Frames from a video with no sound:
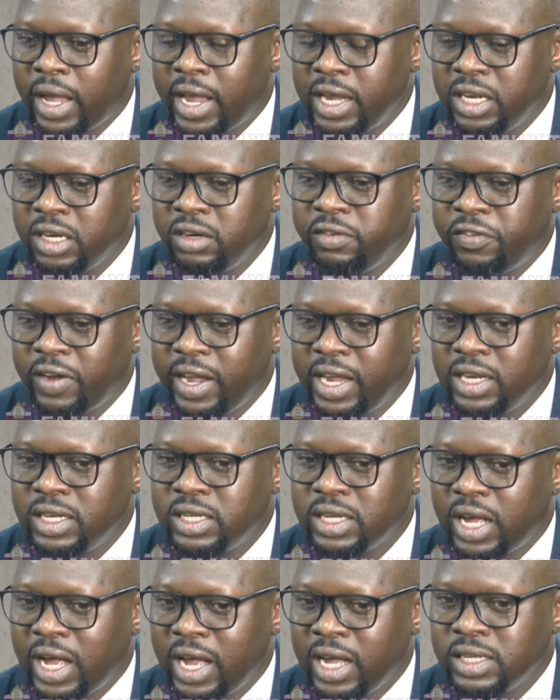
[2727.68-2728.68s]

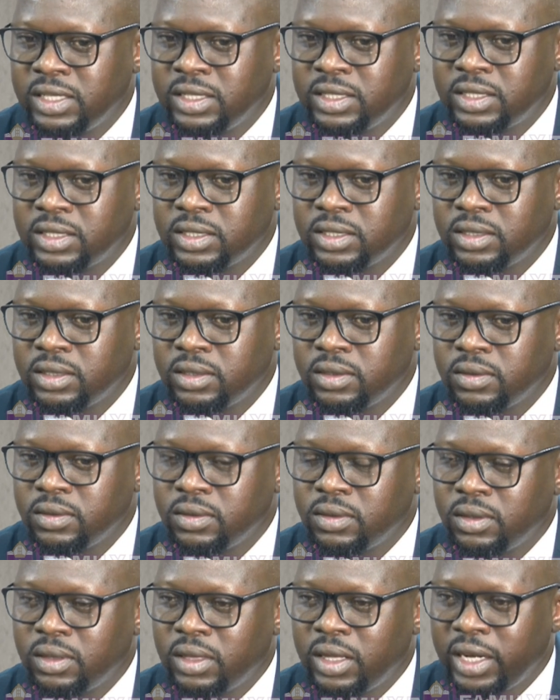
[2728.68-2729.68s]
identified as
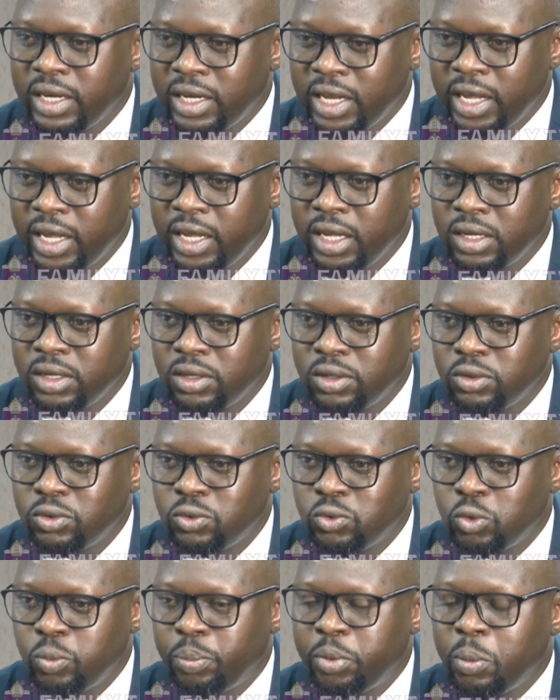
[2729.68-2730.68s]
a day
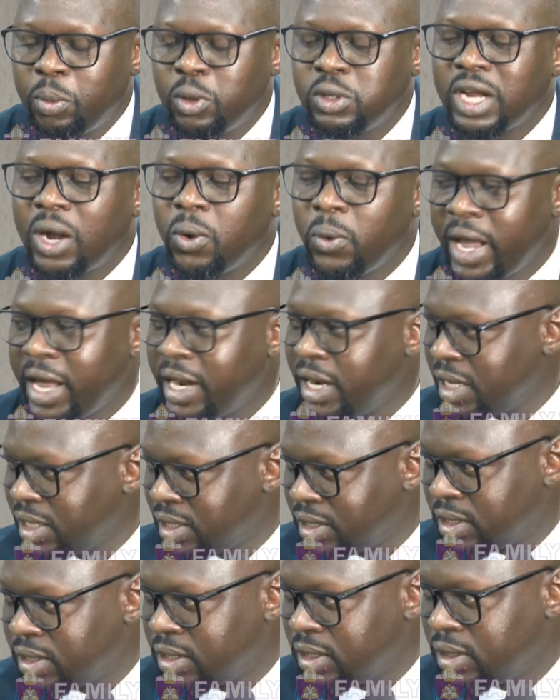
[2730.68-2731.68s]
to promote
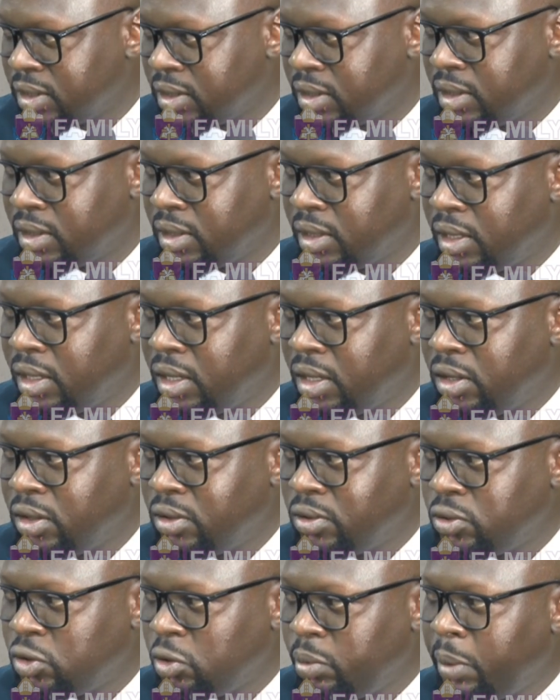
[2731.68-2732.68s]
awareness,
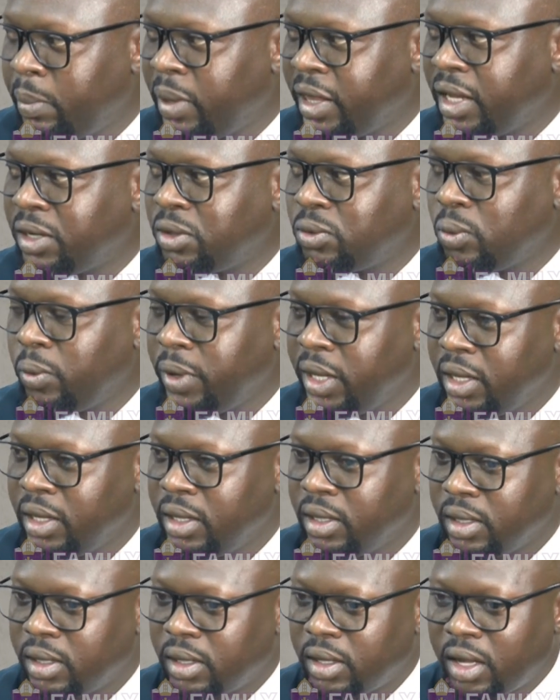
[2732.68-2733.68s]
to remember that
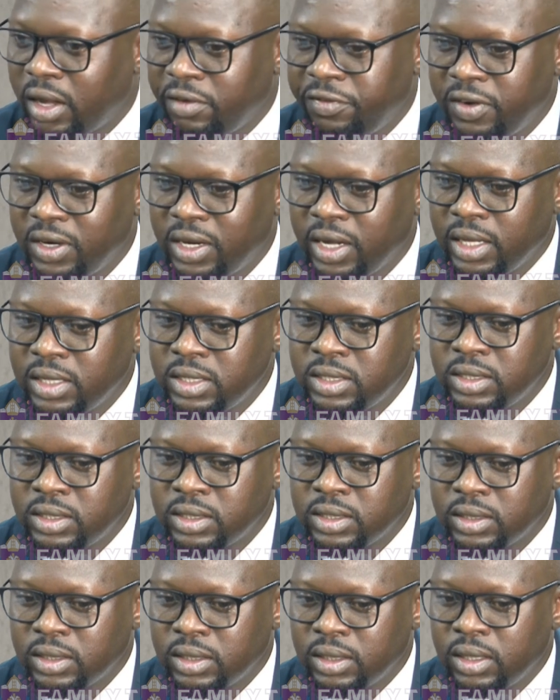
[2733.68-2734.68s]
we
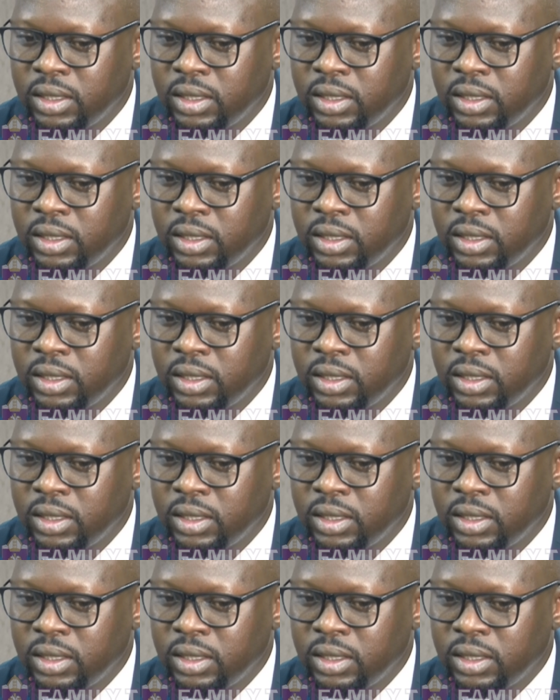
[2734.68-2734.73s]
Africans